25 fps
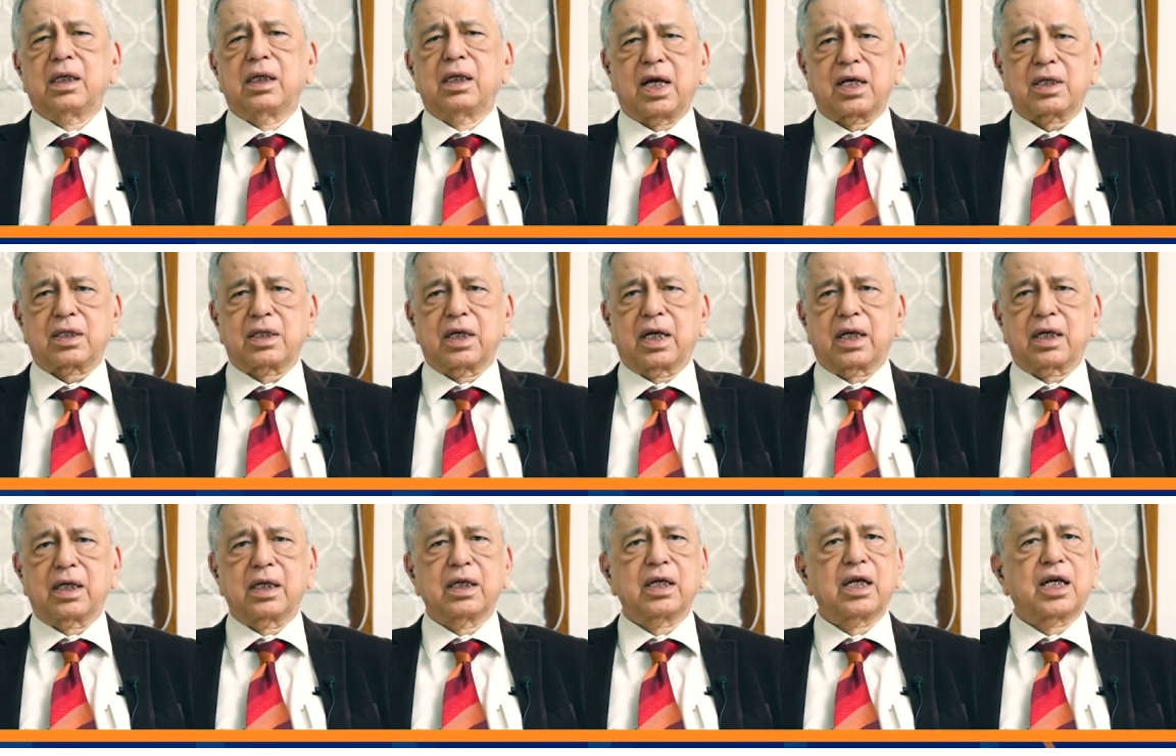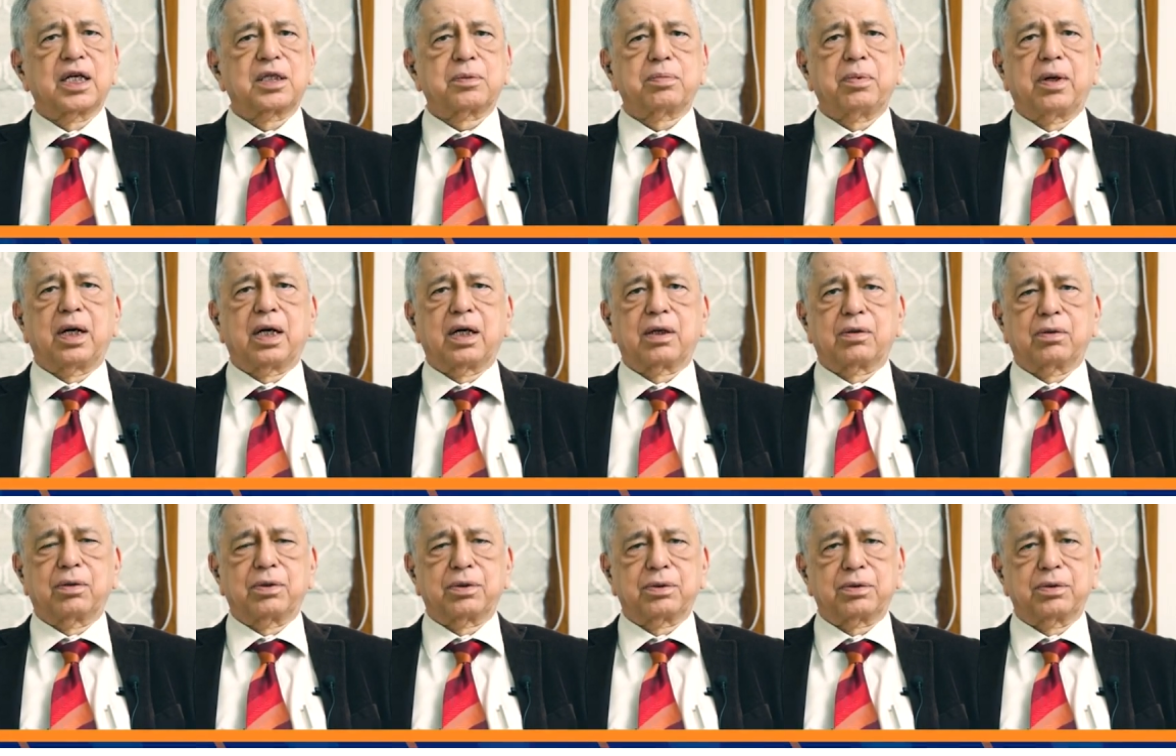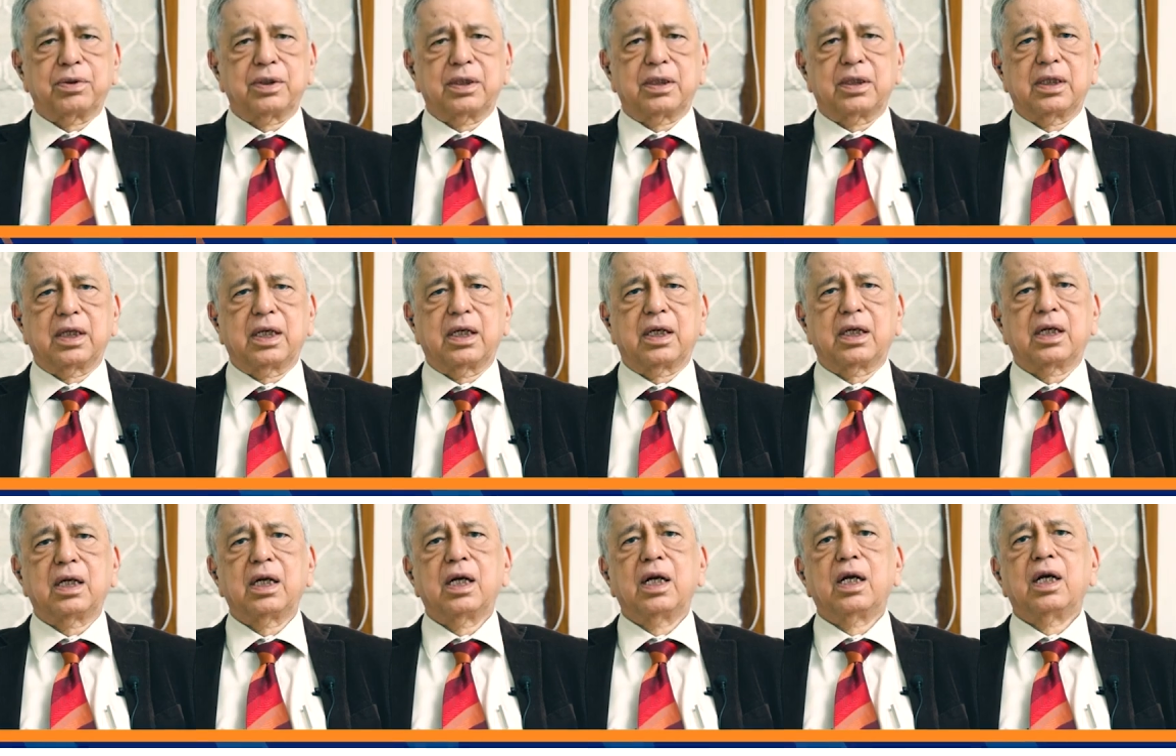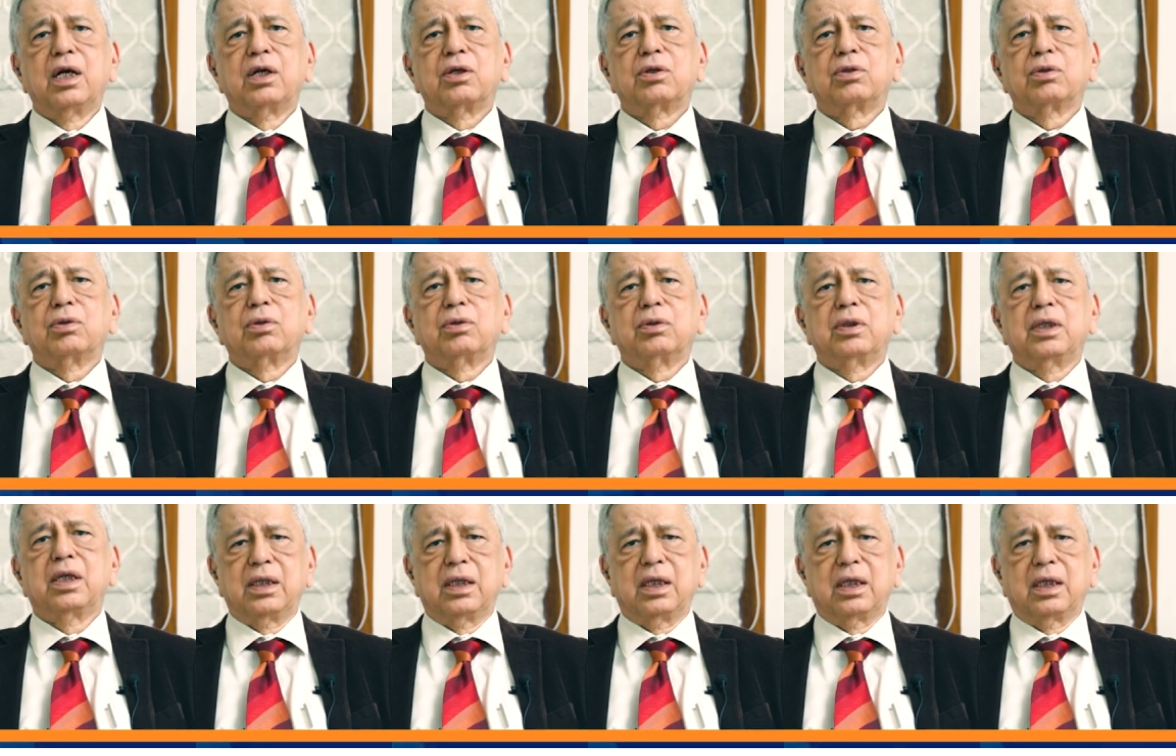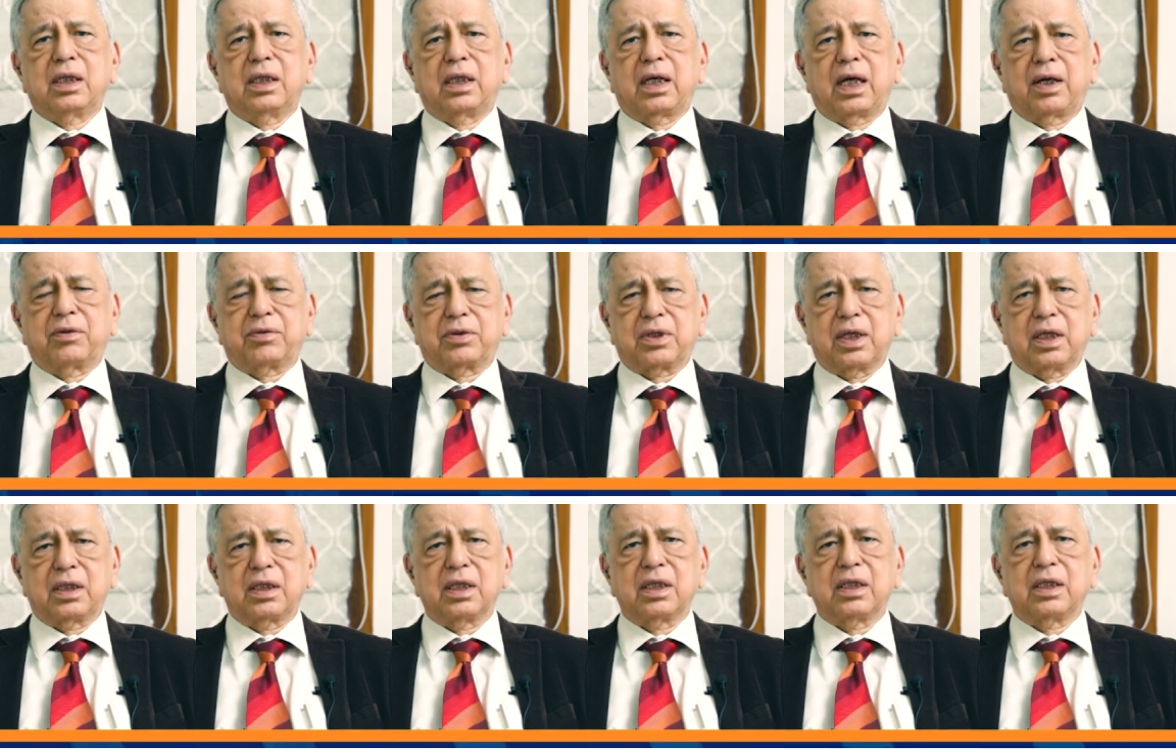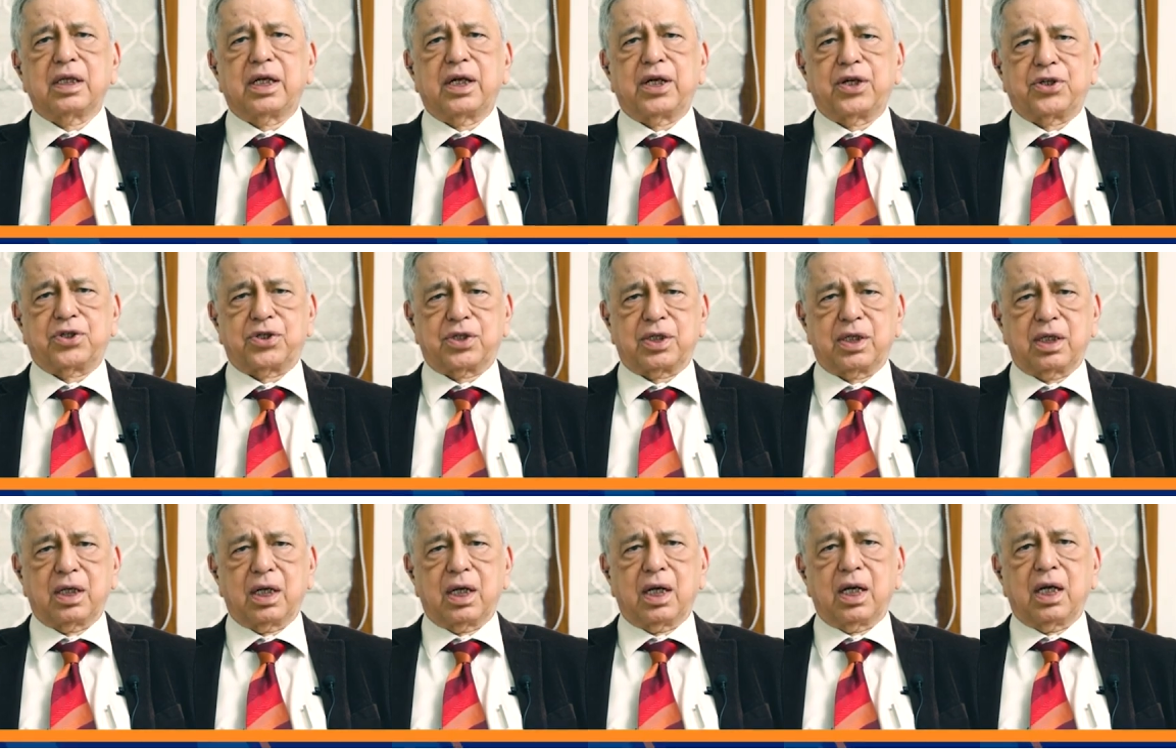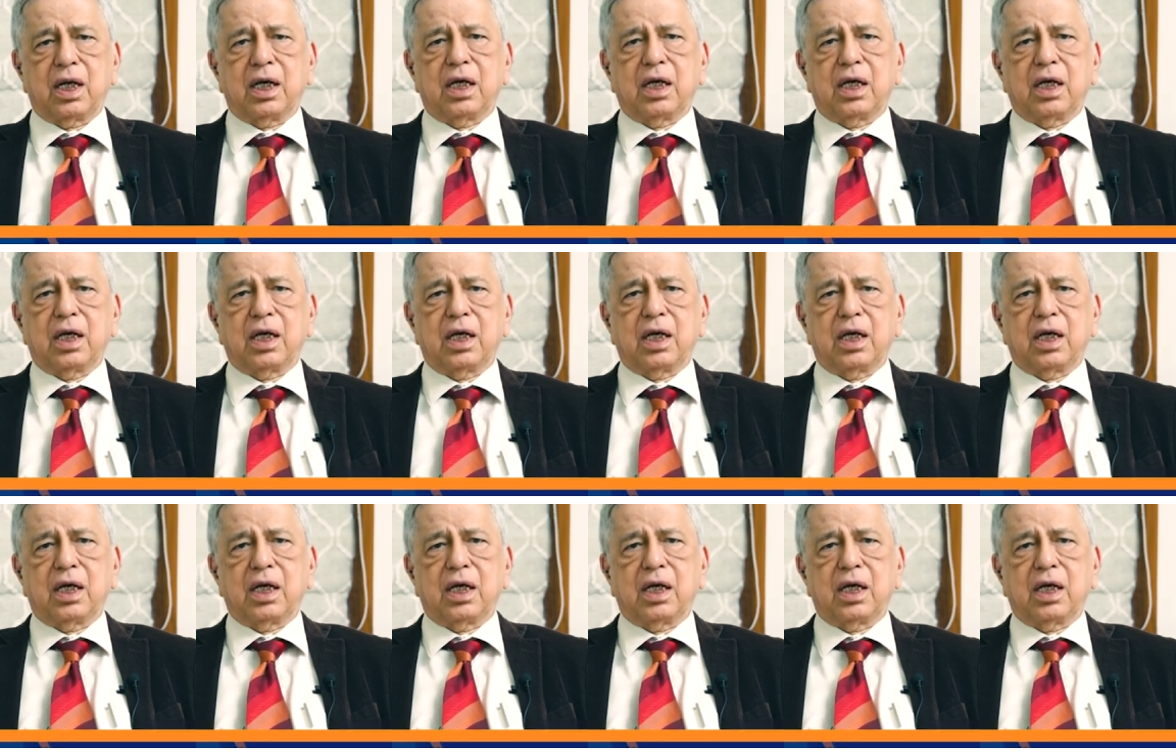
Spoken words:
fast acting aspart also is there. So, they have certain edge.